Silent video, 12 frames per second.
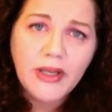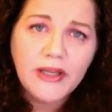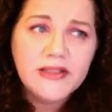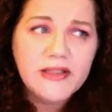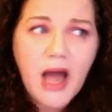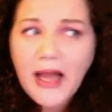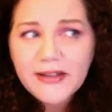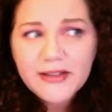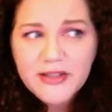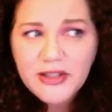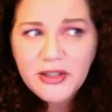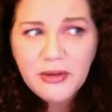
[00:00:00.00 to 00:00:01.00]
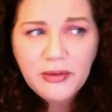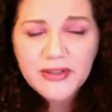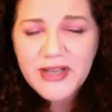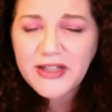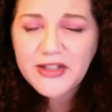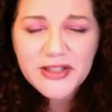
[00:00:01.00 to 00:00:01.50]
It's not to,
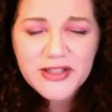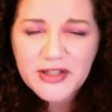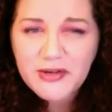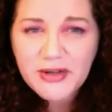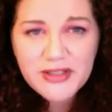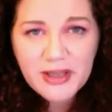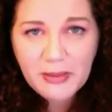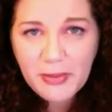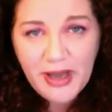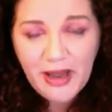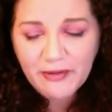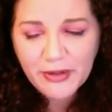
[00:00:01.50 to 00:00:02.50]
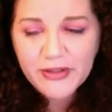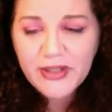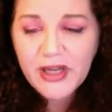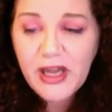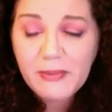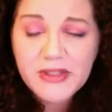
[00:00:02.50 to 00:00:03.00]
it's not just to dress up and have a good
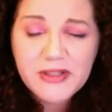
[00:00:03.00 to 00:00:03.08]
time.